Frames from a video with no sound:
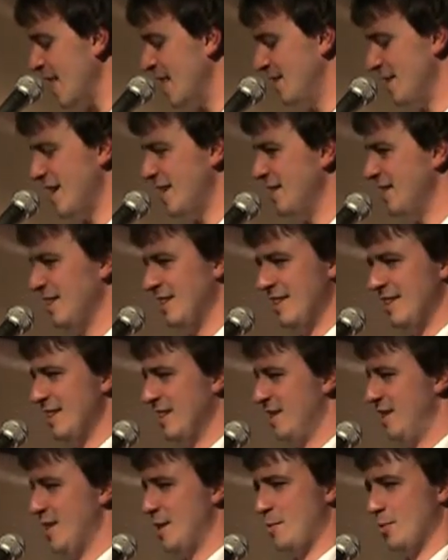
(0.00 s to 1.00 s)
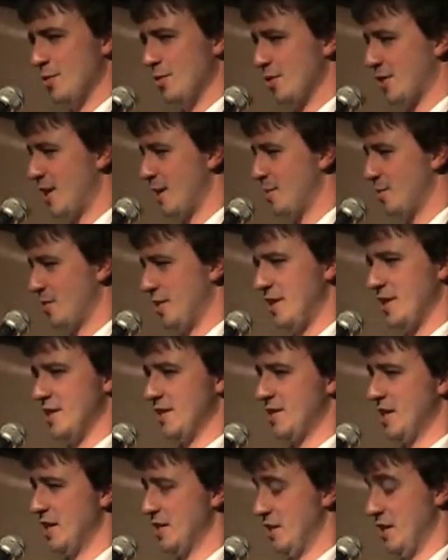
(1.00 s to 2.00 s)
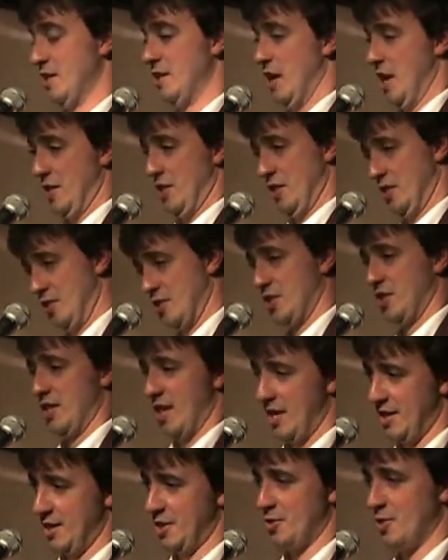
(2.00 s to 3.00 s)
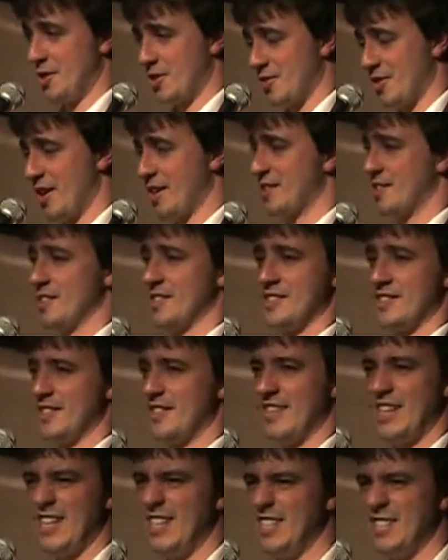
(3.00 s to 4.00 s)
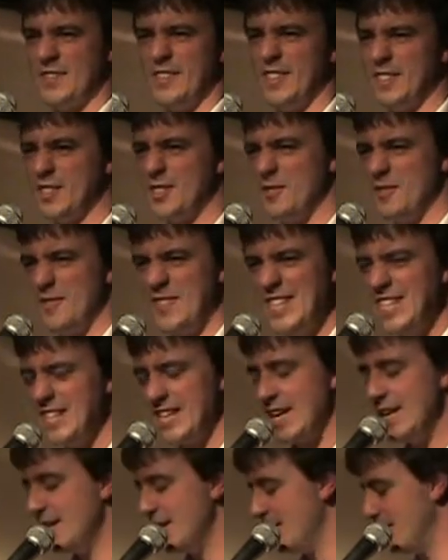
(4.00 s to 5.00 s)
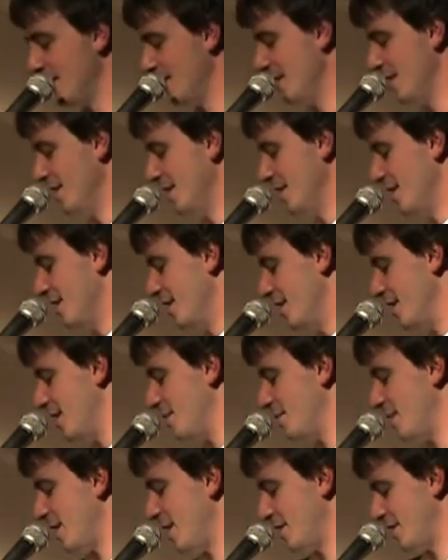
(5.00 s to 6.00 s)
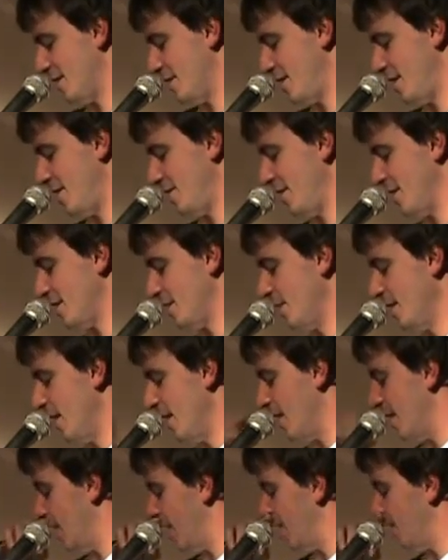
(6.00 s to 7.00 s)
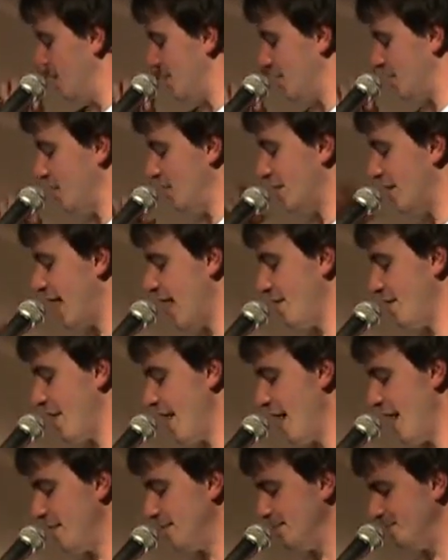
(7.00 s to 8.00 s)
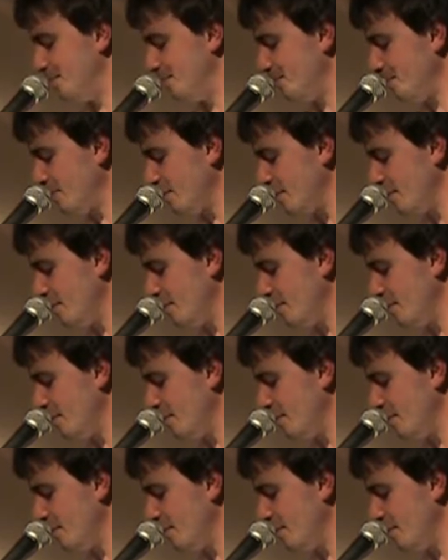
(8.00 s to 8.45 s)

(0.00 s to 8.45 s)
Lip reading: And then Dumbledore comes right in and says, and this is a lot like Horcruxes, and I just felt so vindicated in my theories. So you've got that.